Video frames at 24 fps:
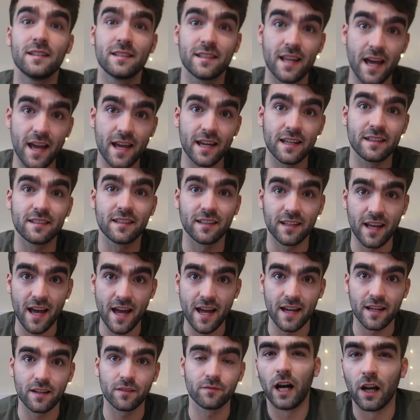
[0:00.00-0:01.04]
day to
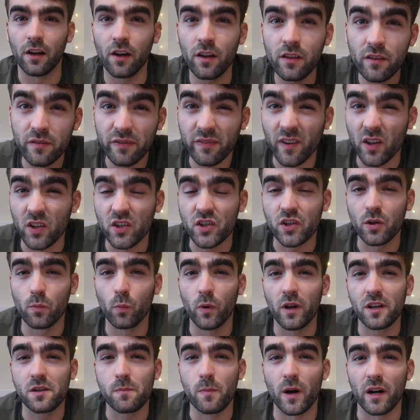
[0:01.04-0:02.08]
day. Another function
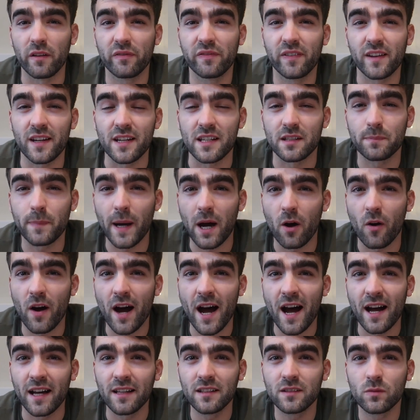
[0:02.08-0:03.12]
which MyFitnessPal
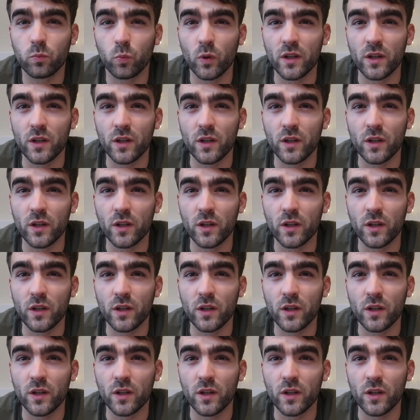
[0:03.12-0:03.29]
has,